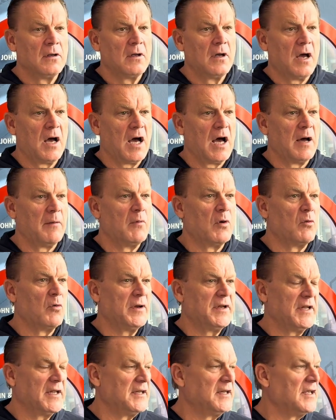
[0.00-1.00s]
But we
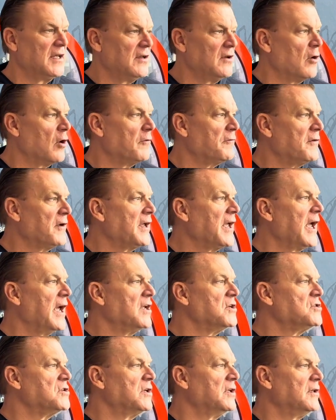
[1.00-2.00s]
did get
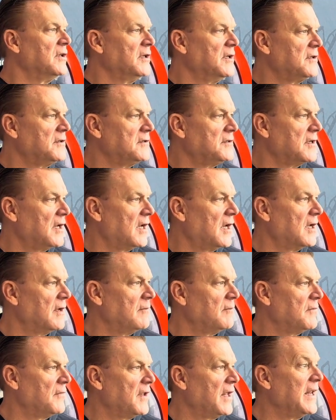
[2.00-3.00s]
notification
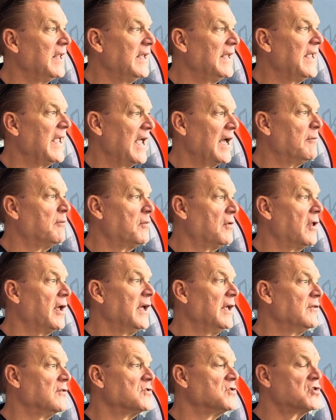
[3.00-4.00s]
that he can play
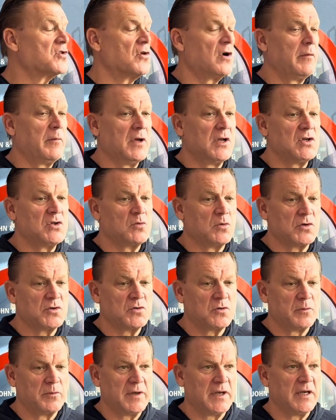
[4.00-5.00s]
in the scrimmage, which
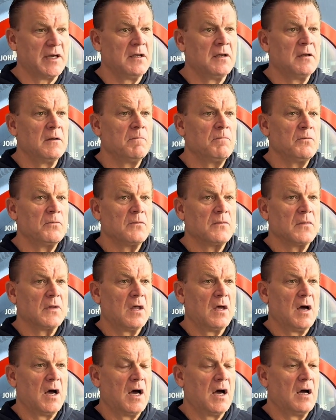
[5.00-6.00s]
will be
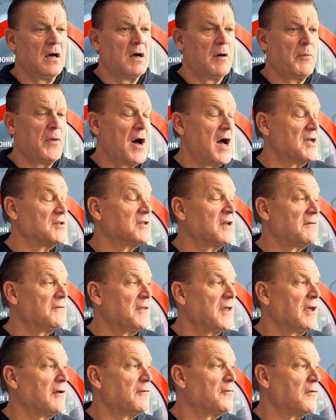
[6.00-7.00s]
a positive
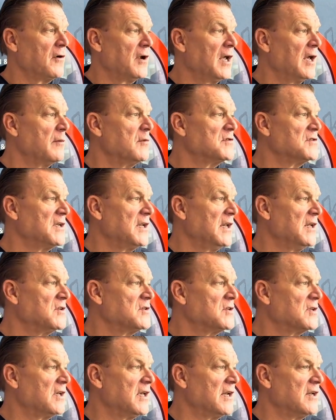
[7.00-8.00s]
thing for him as he needs
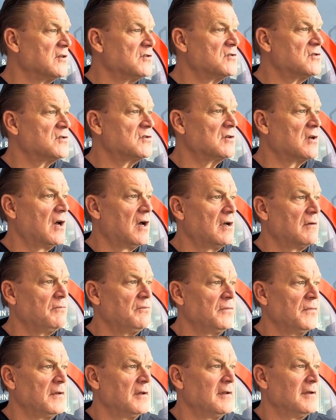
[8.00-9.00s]
to get his.
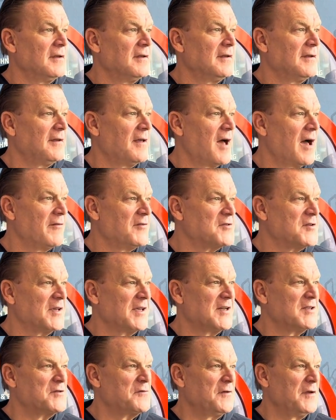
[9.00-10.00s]
Obviously
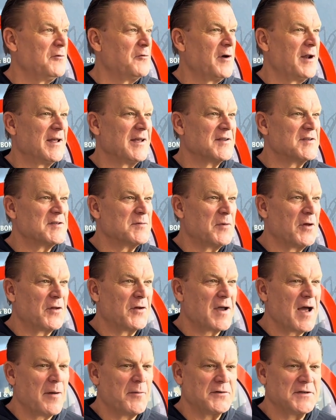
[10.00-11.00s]
get his feet wet against some other
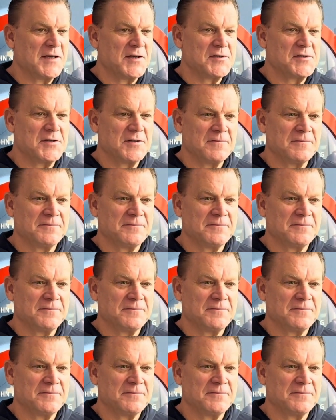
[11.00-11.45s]
competition.